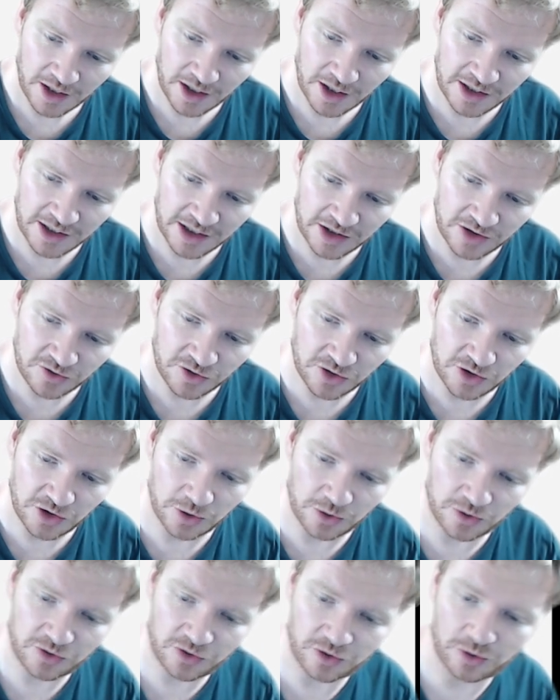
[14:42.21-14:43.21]
and here's
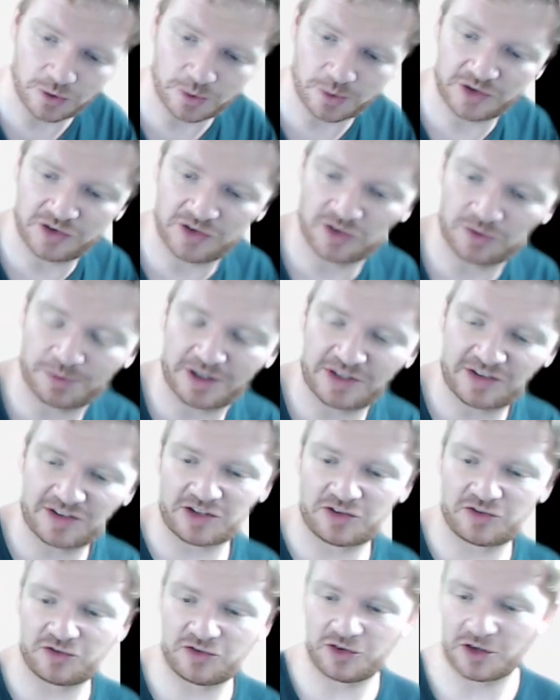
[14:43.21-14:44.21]
Q2, which is my
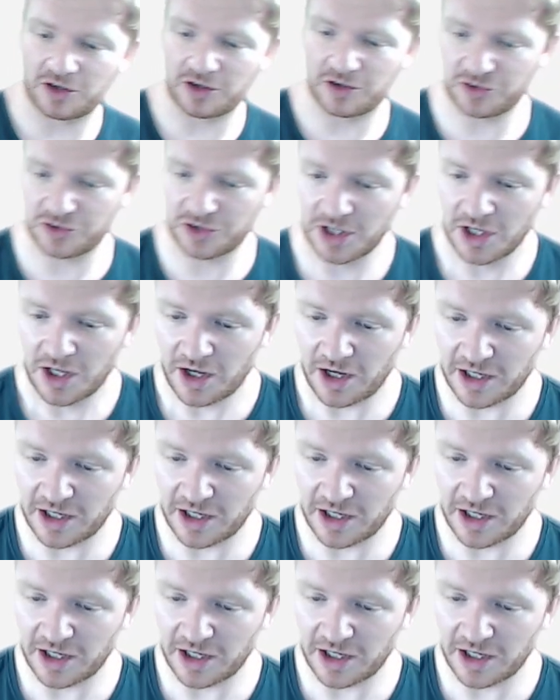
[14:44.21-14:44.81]
test charge.